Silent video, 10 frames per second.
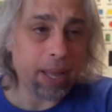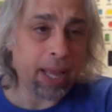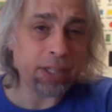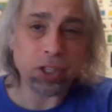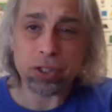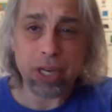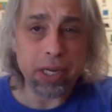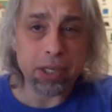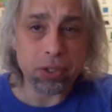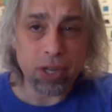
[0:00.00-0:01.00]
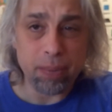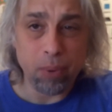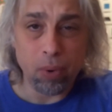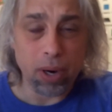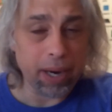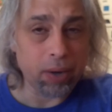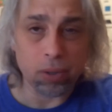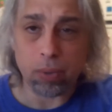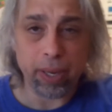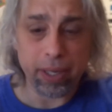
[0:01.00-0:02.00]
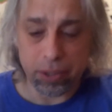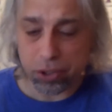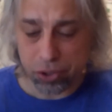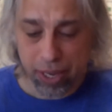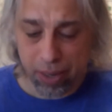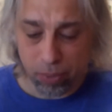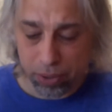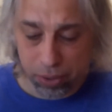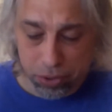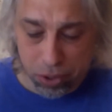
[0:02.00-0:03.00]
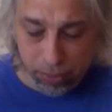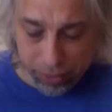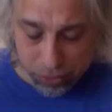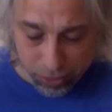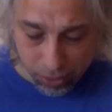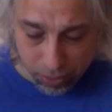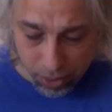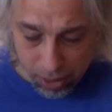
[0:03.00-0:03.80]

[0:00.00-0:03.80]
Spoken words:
I just need to see more. I don't quite understand what they're doing. So,